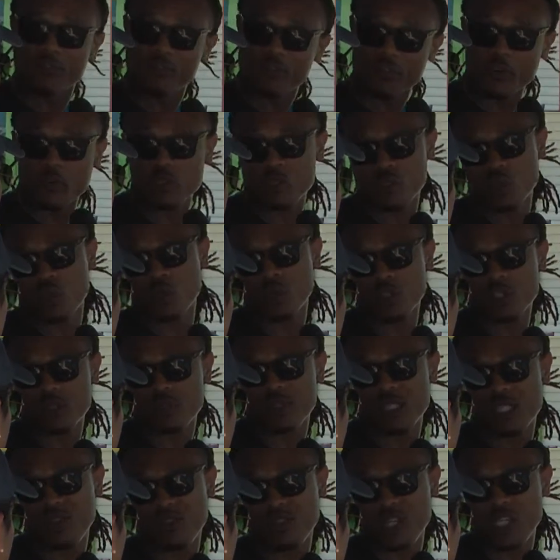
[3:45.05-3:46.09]
first world
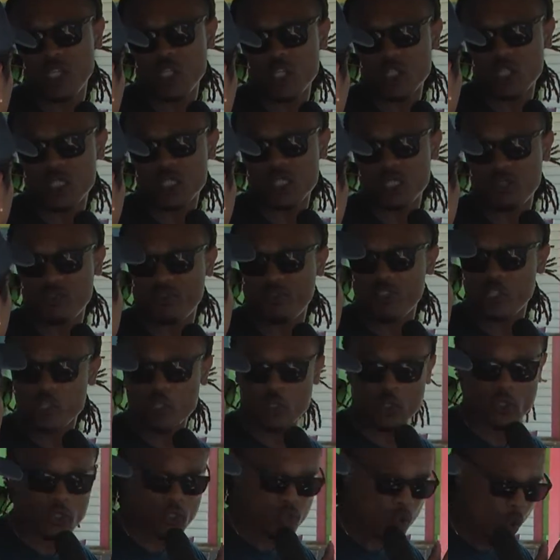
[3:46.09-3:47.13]
specifications and
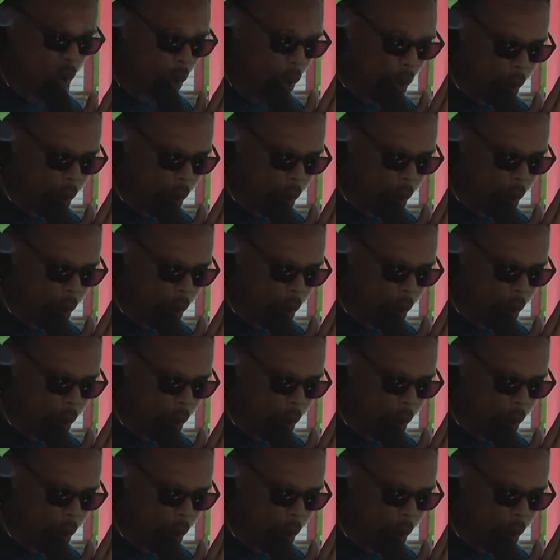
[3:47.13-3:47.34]
features